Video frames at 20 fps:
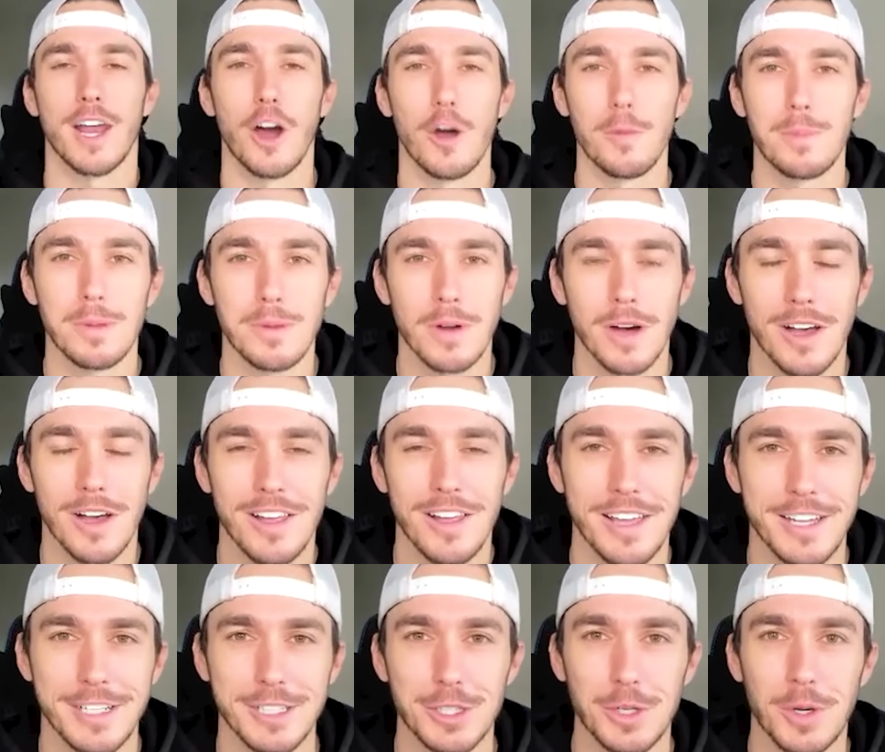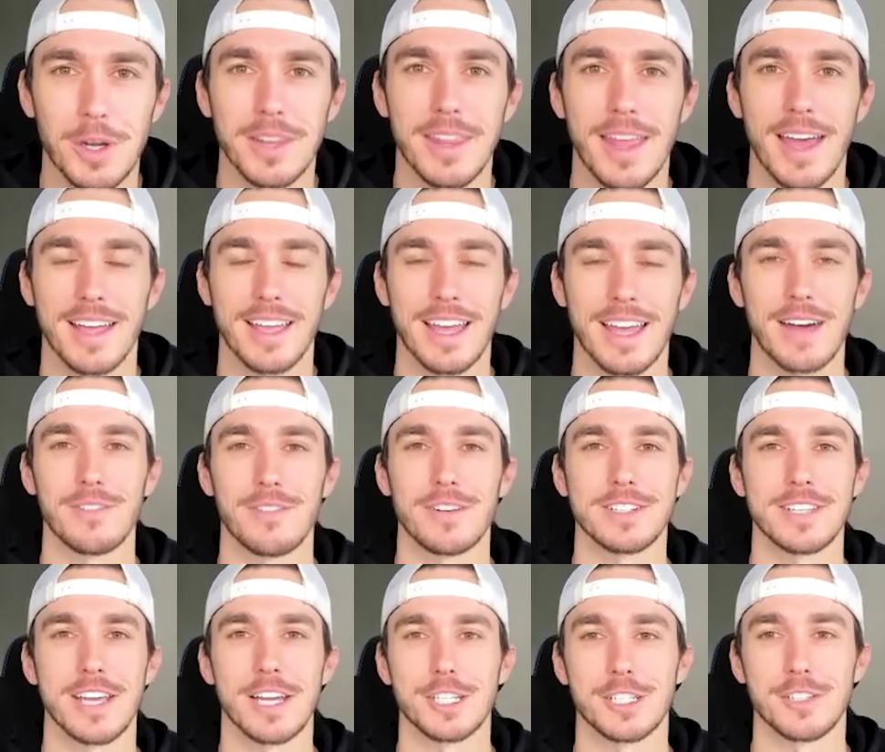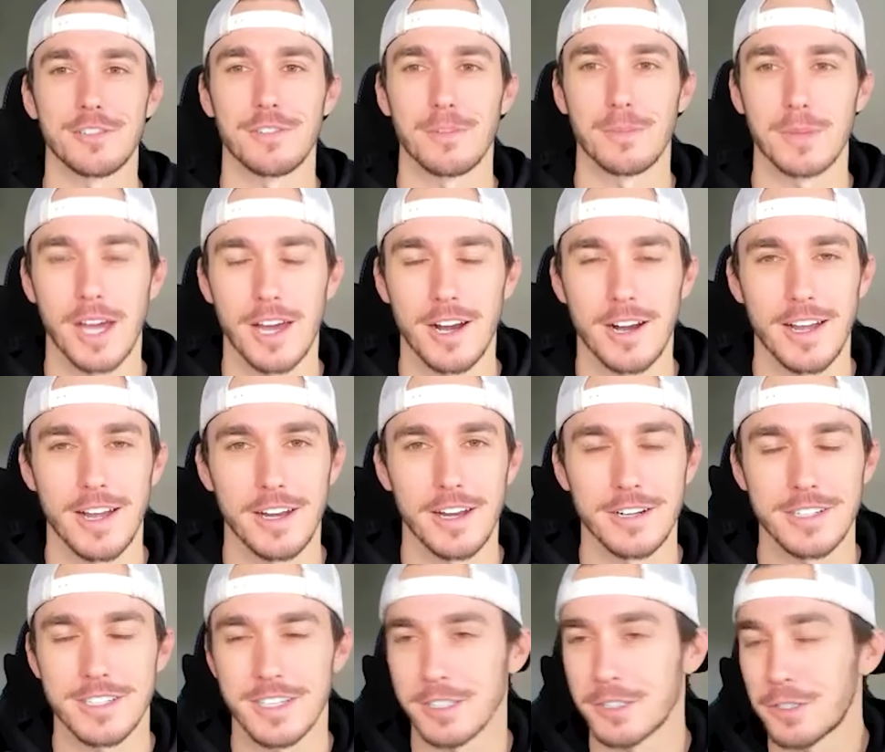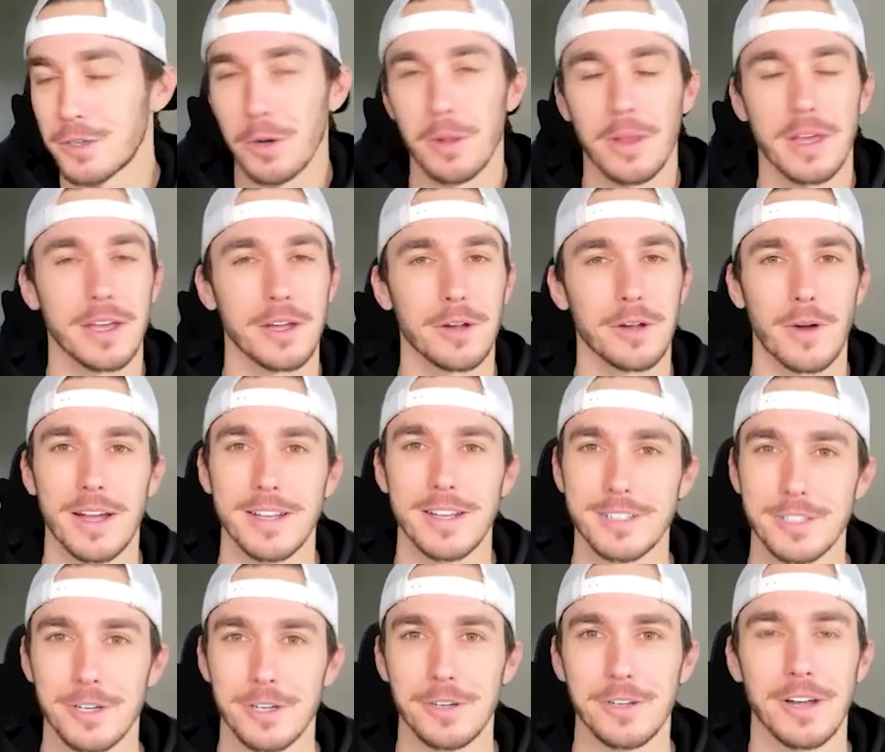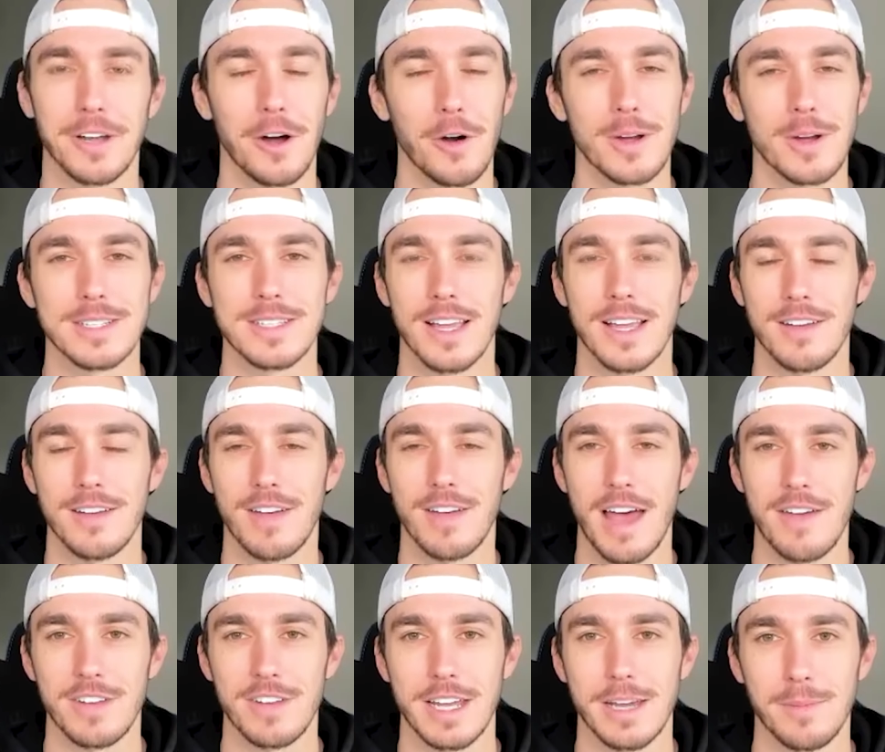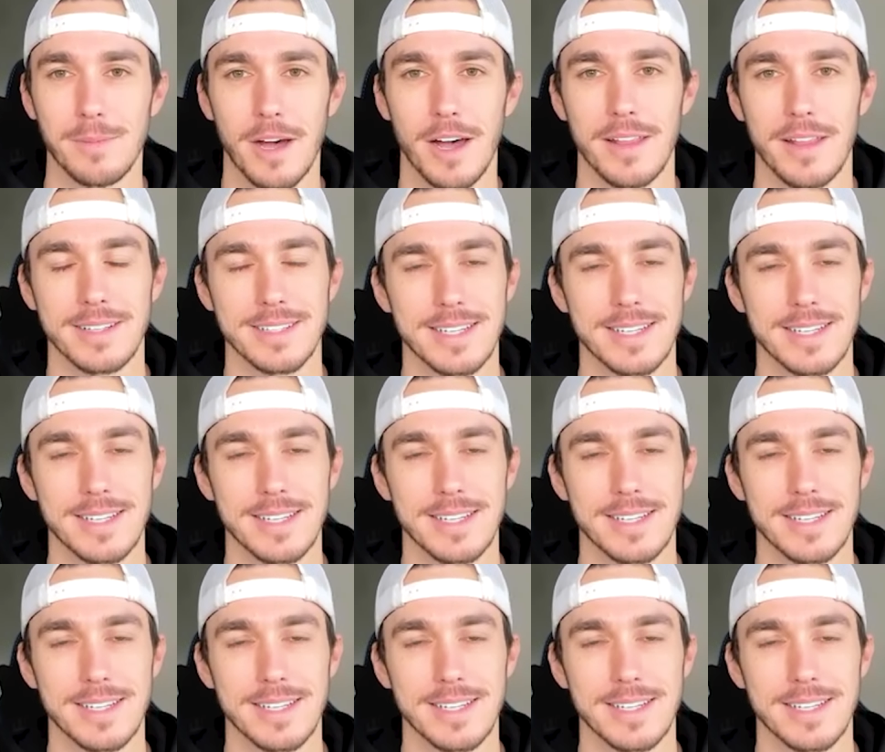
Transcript: Hope you all enjoyed that conversation from Gunnar Henderson. Truly a great dude. Always love having him on.